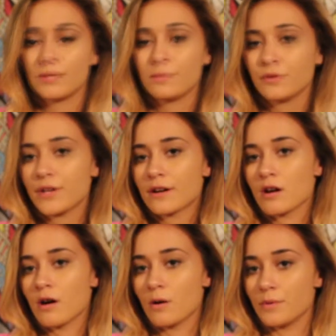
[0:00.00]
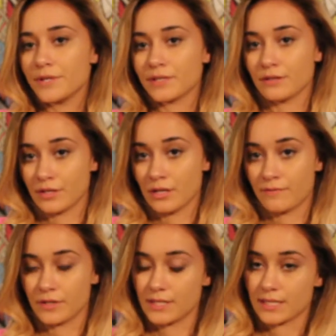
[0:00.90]
People that are always looking
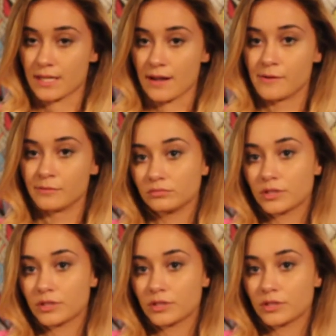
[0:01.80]
for a discount.